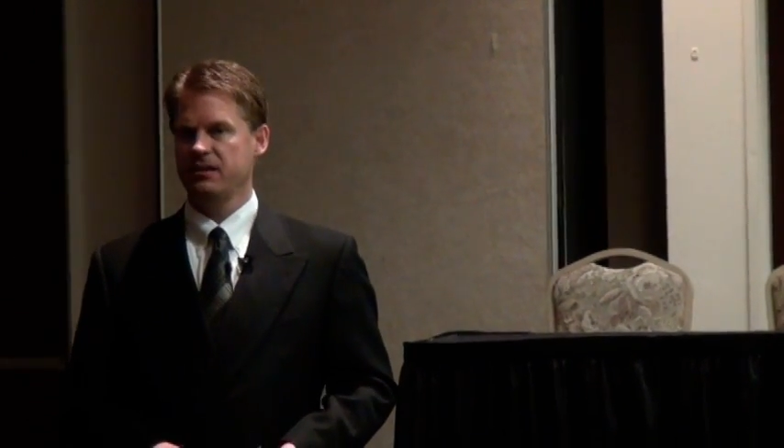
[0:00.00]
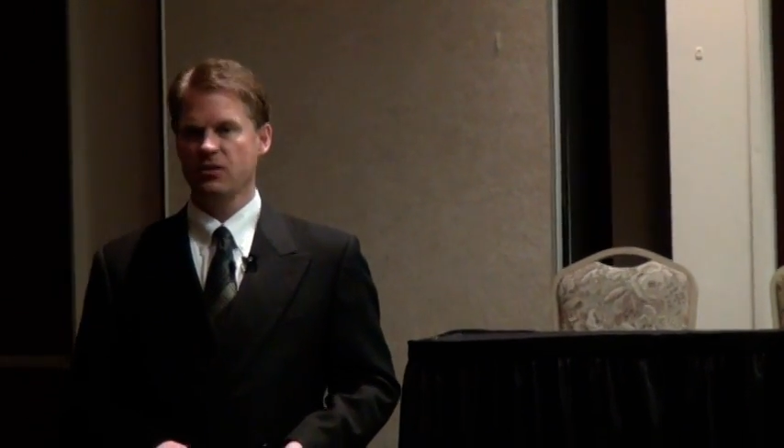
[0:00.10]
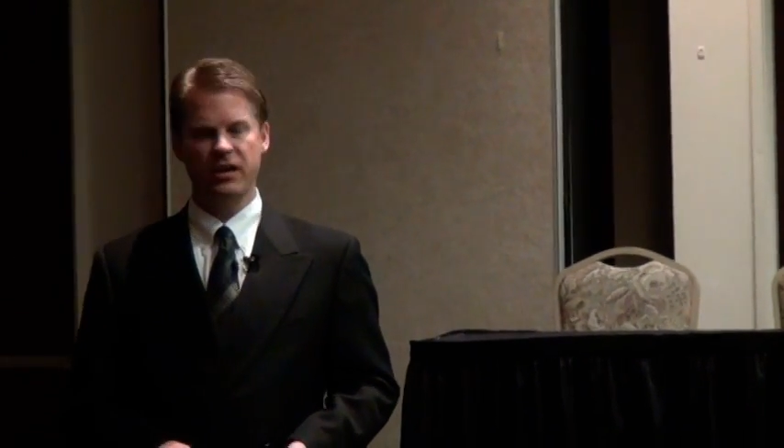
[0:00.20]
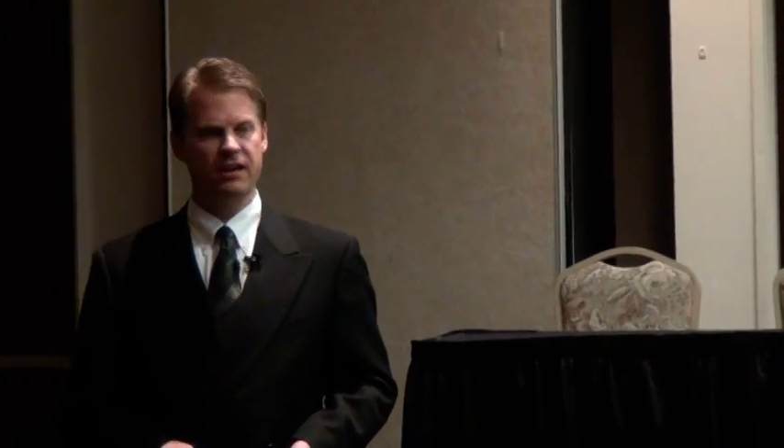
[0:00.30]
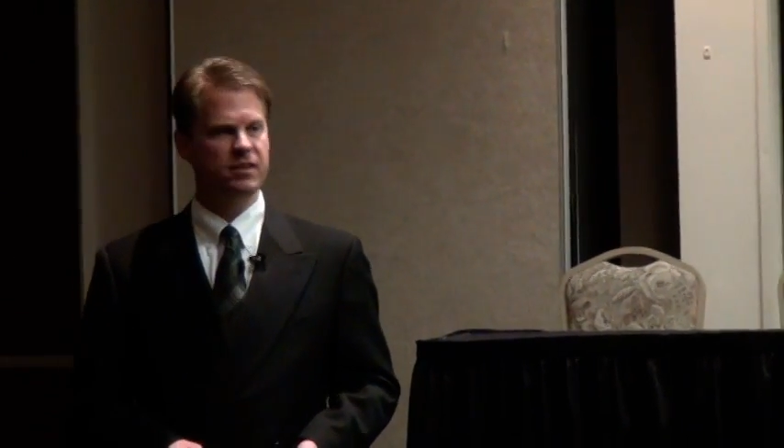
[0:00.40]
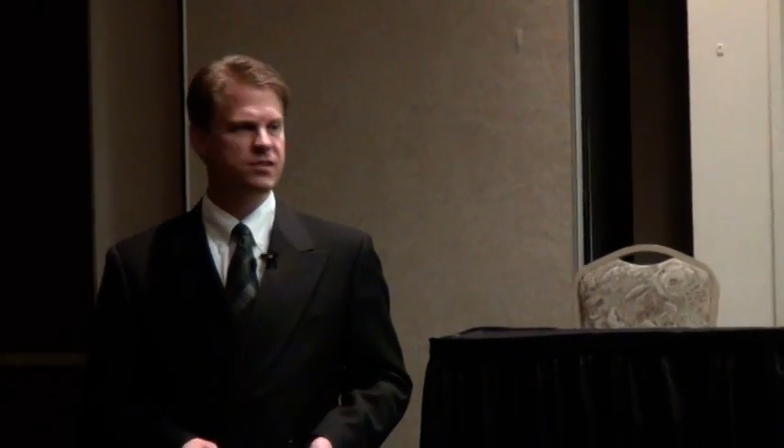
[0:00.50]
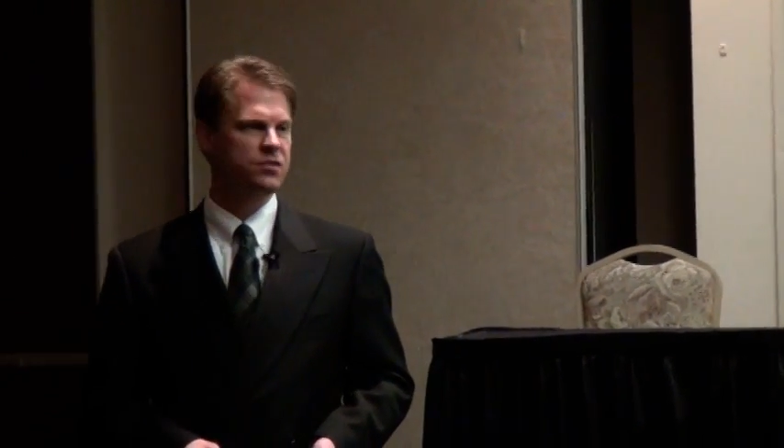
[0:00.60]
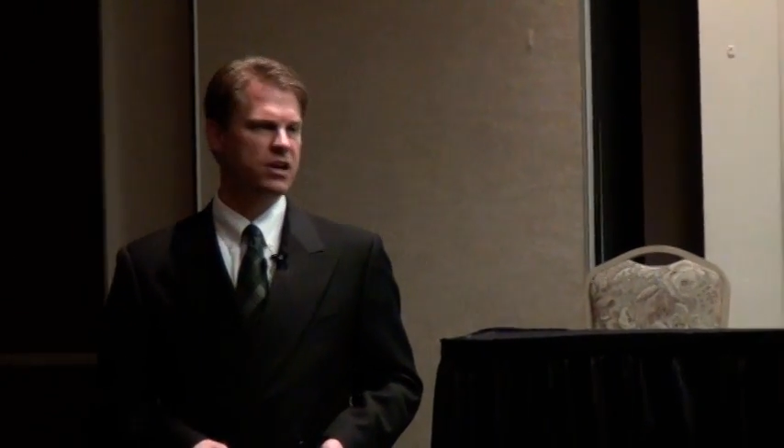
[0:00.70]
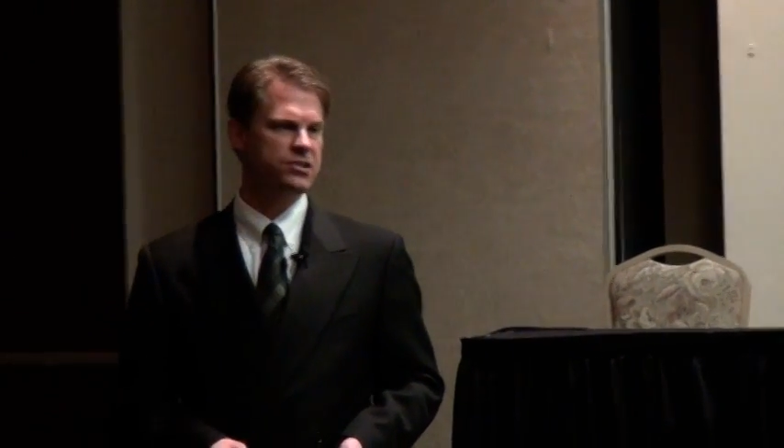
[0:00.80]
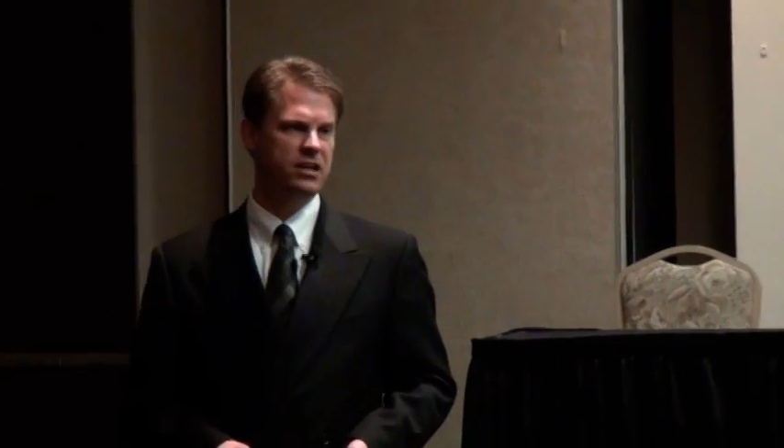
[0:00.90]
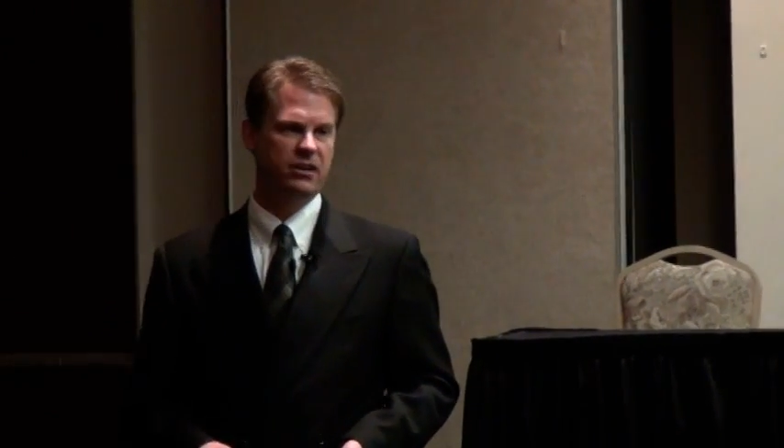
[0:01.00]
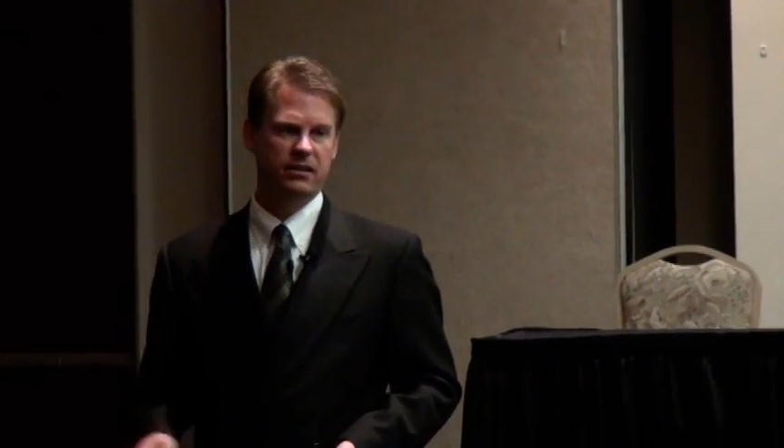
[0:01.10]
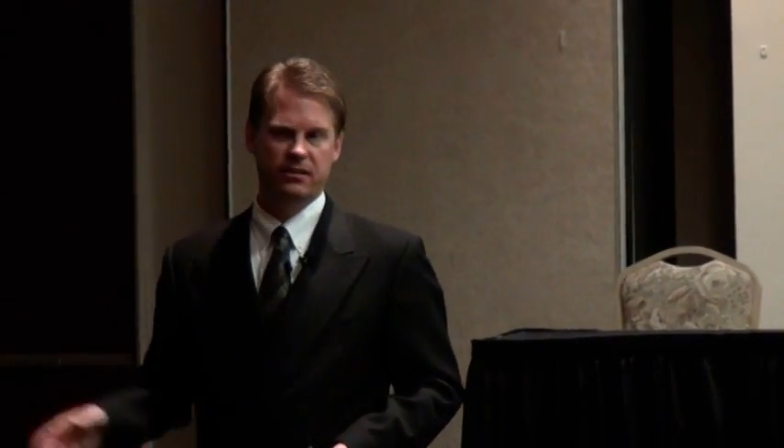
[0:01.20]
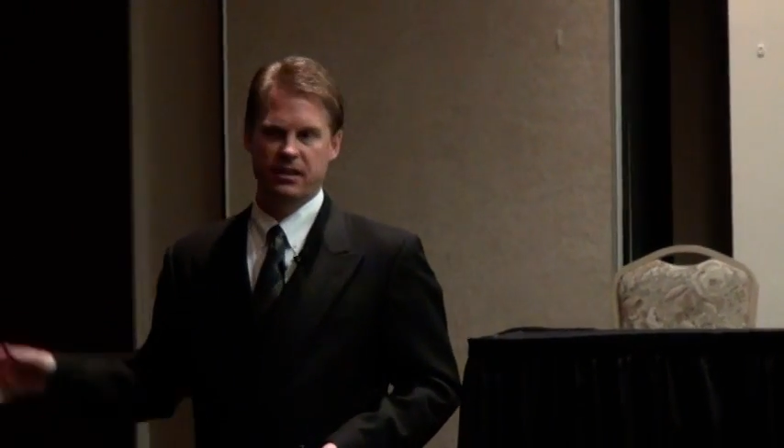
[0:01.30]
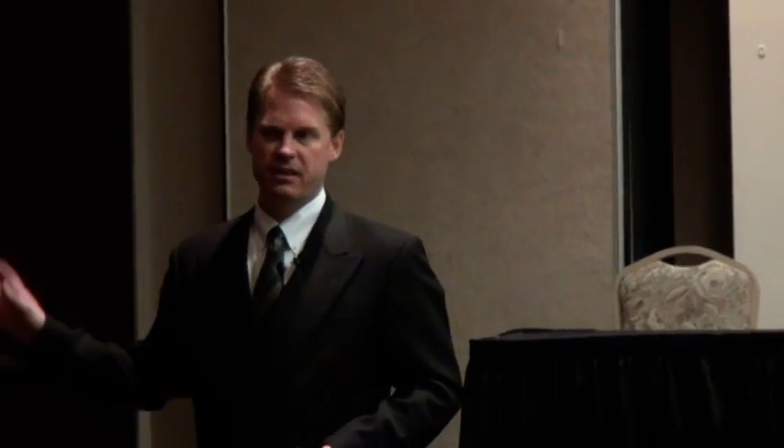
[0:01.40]
Don't have it discretionary.
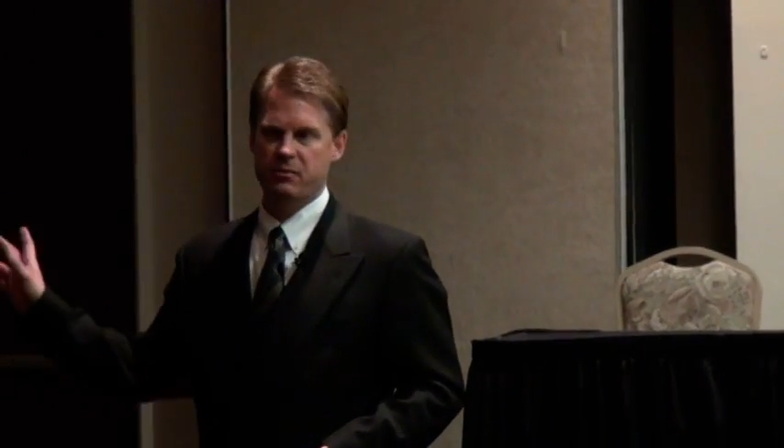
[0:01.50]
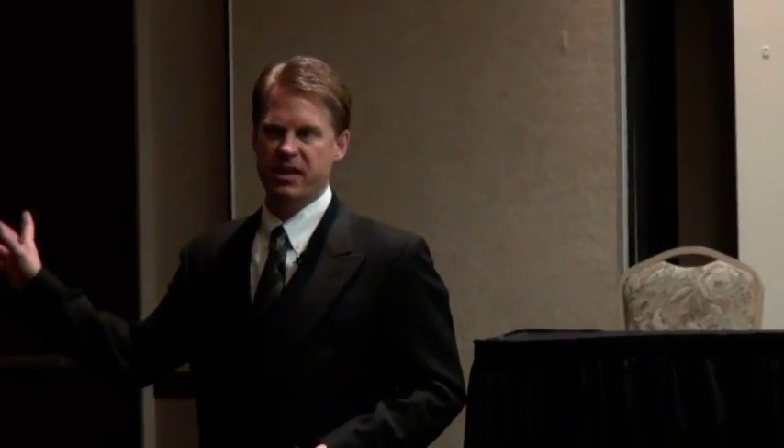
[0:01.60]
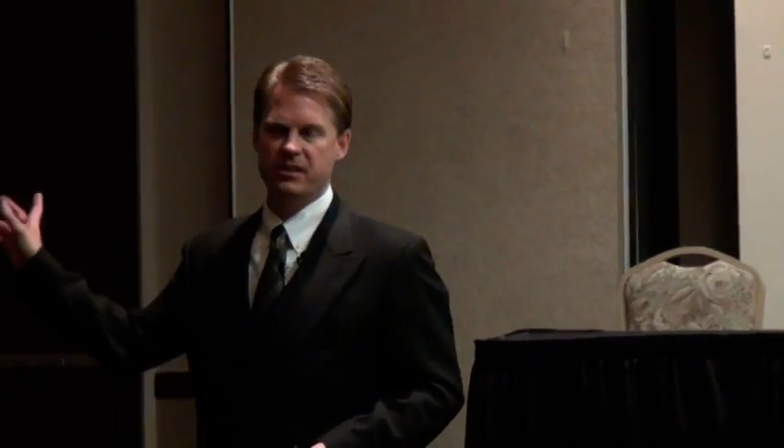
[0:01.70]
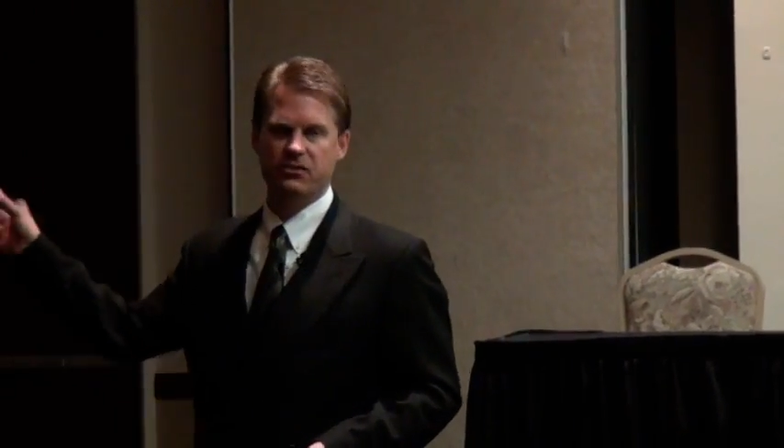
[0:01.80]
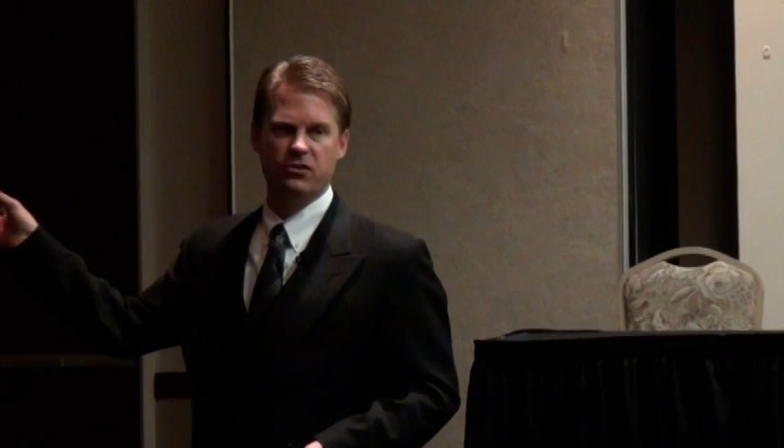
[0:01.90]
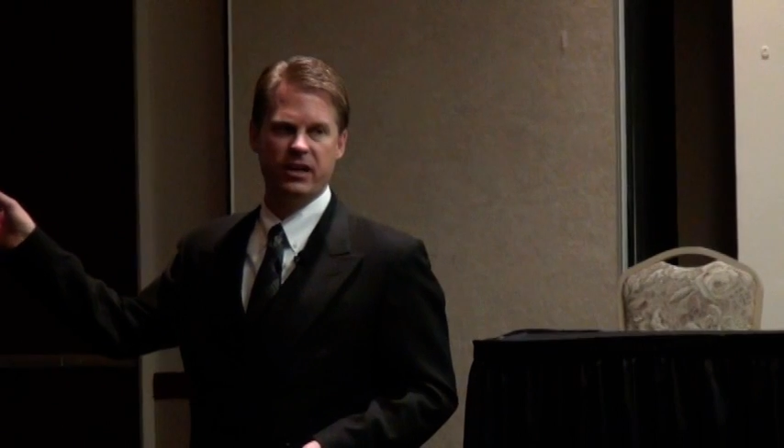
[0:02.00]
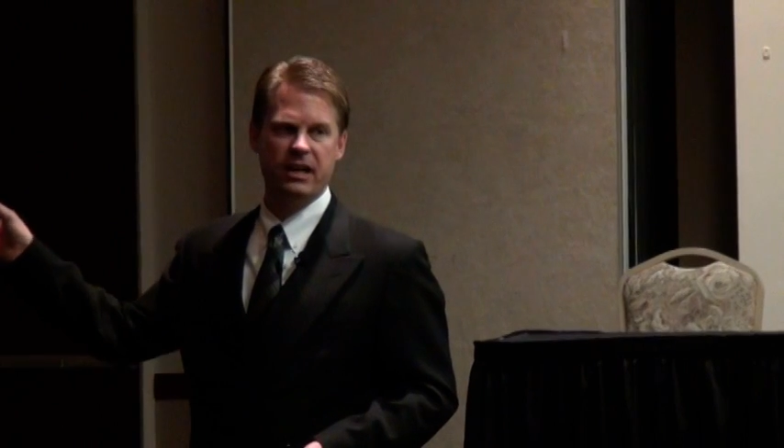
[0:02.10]
Have it mandatory,